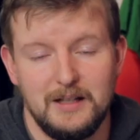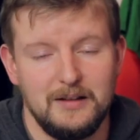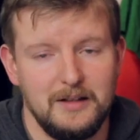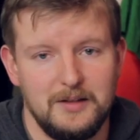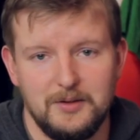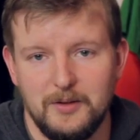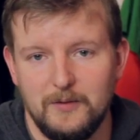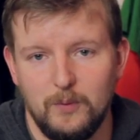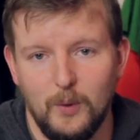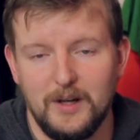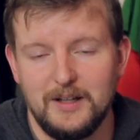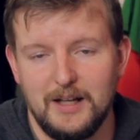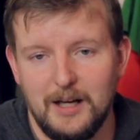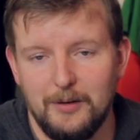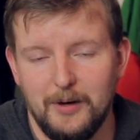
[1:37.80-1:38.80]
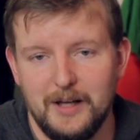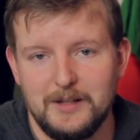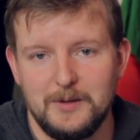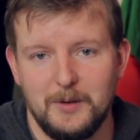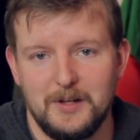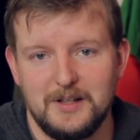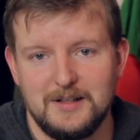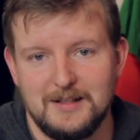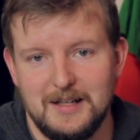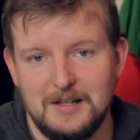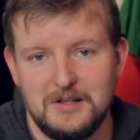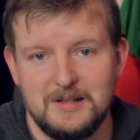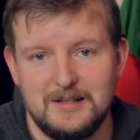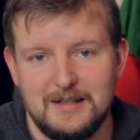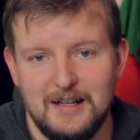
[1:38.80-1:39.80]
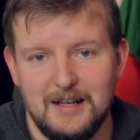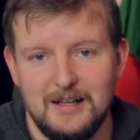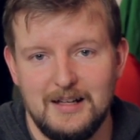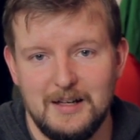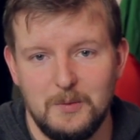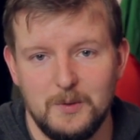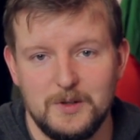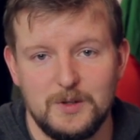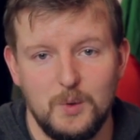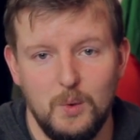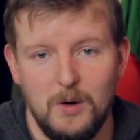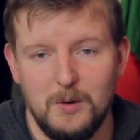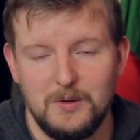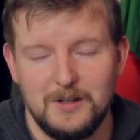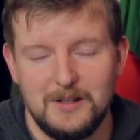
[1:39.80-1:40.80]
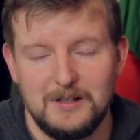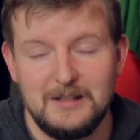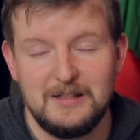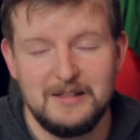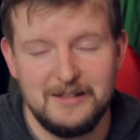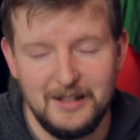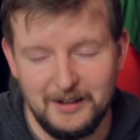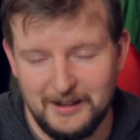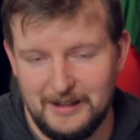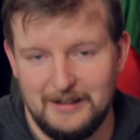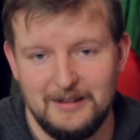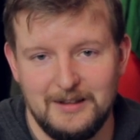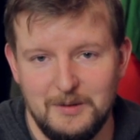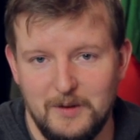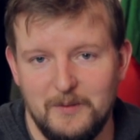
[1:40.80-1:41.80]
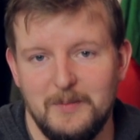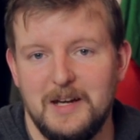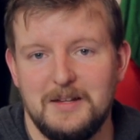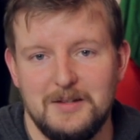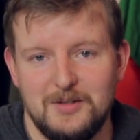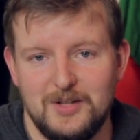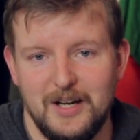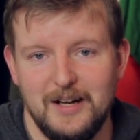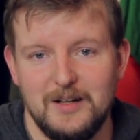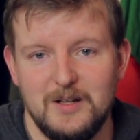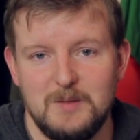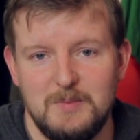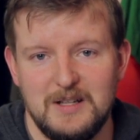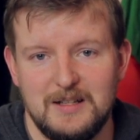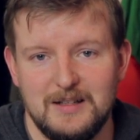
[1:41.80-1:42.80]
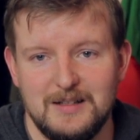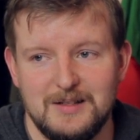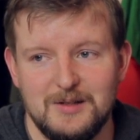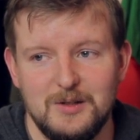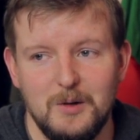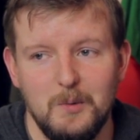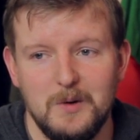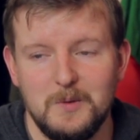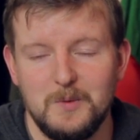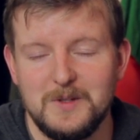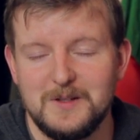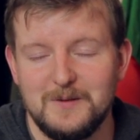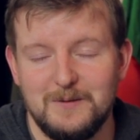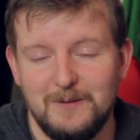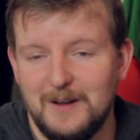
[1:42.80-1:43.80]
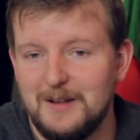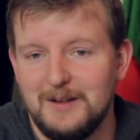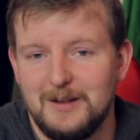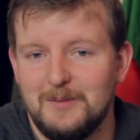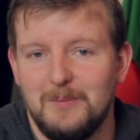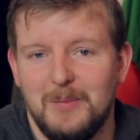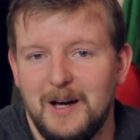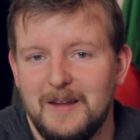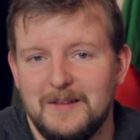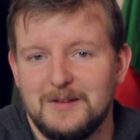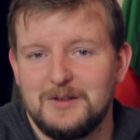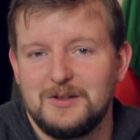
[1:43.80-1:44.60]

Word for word: The leader of one gay rights organization said it was, quote, silly to have made the change because no one was offended by the